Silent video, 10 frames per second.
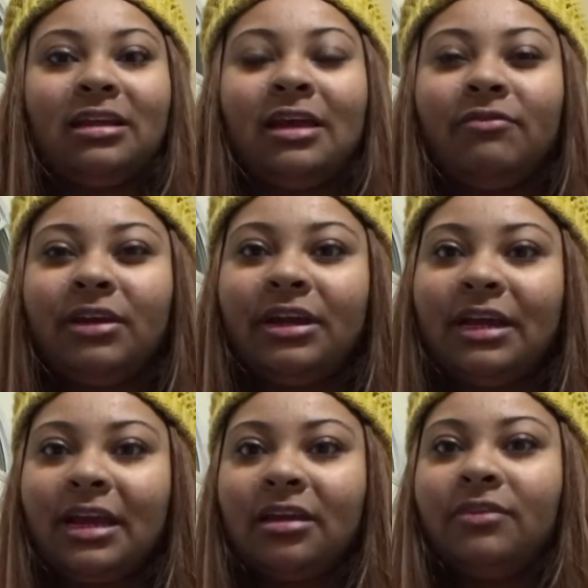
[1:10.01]
like very
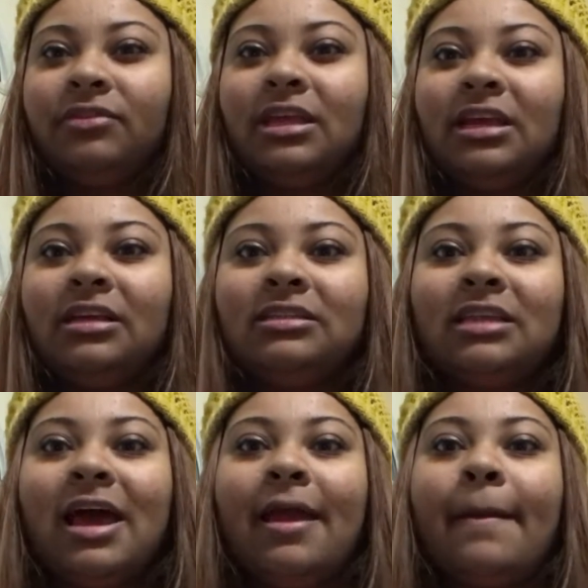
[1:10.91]
negative things
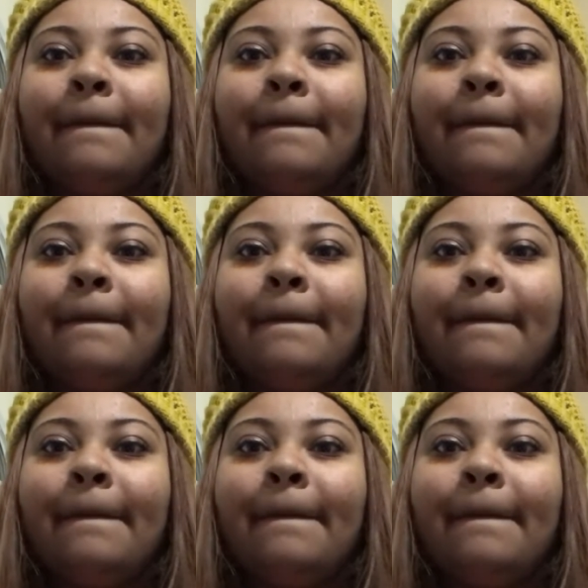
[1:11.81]
like,